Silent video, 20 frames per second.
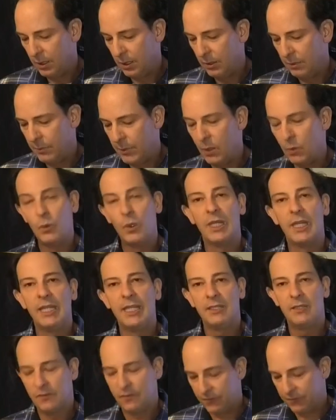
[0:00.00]
be willing
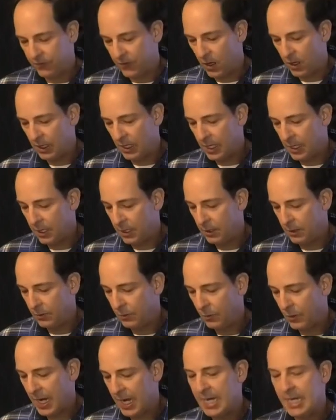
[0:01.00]
to follow
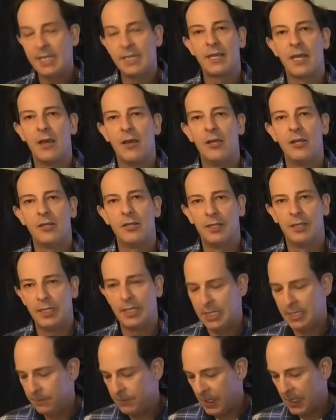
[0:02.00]
where He's going to
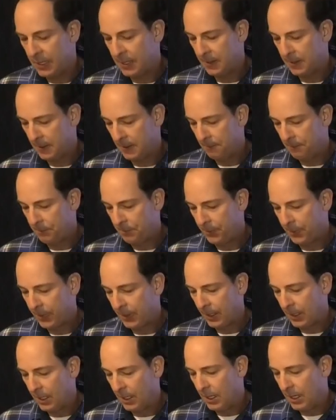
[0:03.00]
lead me.
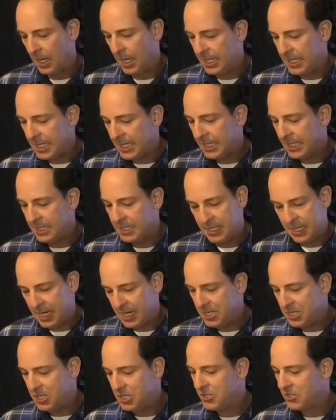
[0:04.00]
And He
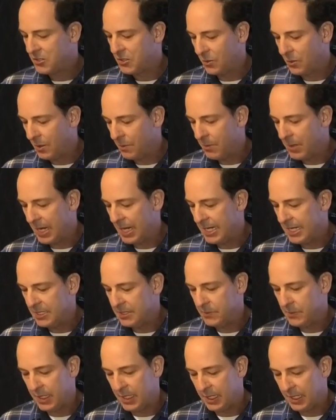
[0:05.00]
continues to amaze
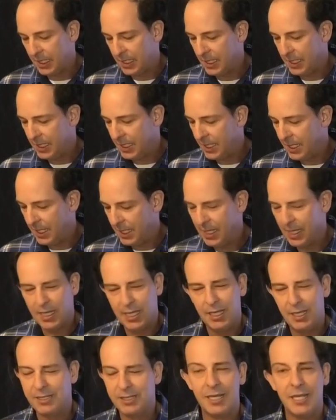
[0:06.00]
me
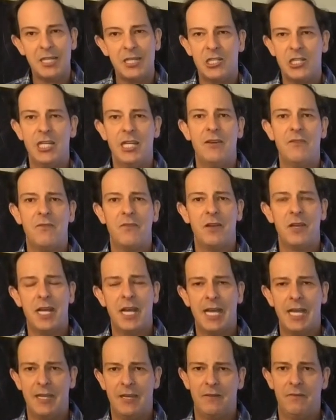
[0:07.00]
as each and every
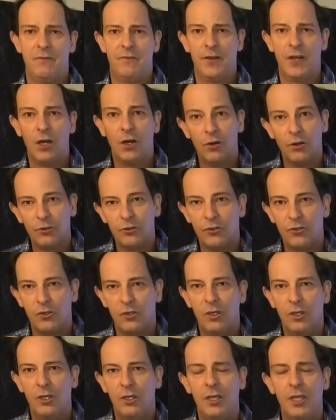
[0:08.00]
day unfolds.
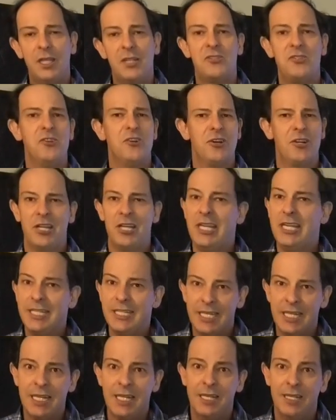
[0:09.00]
It's not
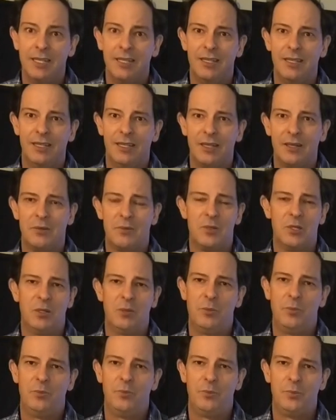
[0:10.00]
easy, and I'm
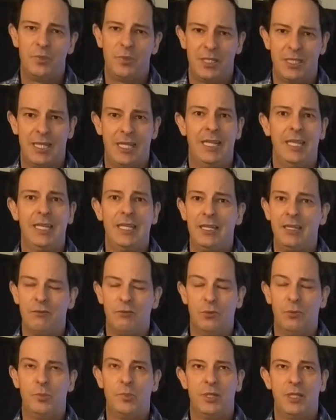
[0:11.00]
not
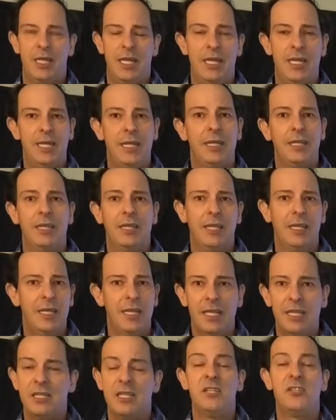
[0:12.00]
pretending that it
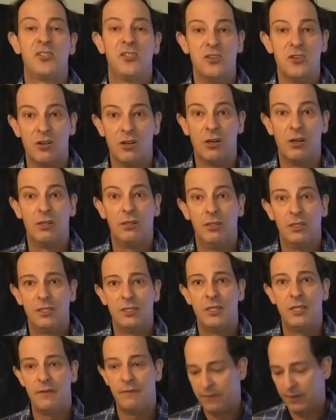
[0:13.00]
is. It's not. It's
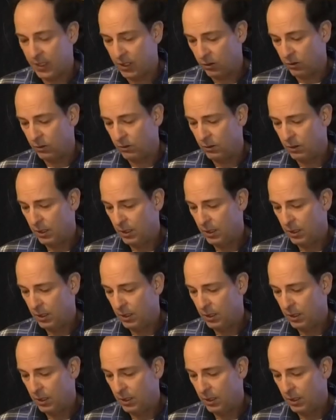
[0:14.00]
difficult.